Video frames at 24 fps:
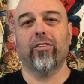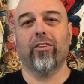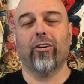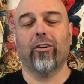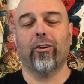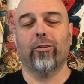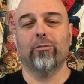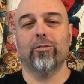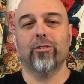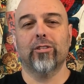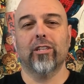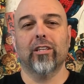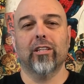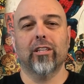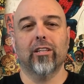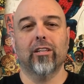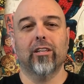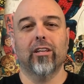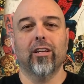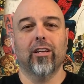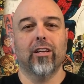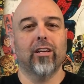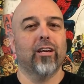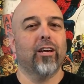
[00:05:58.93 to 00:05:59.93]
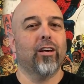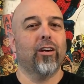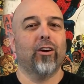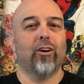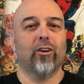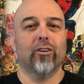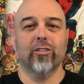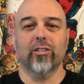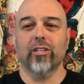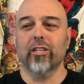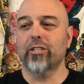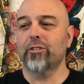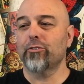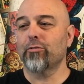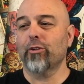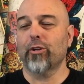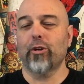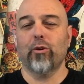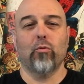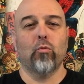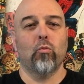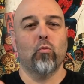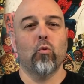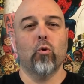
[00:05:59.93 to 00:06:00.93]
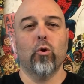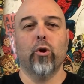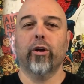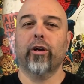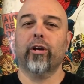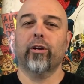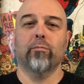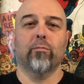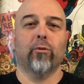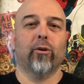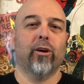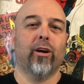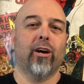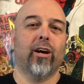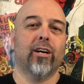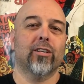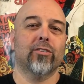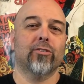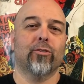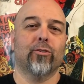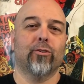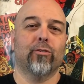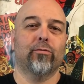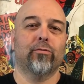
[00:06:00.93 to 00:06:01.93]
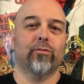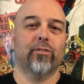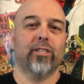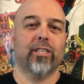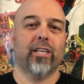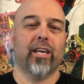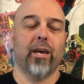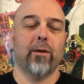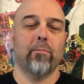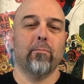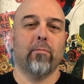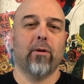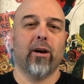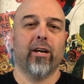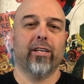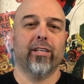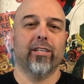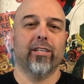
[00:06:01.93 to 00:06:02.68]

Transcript: I was literally working my ass off to get money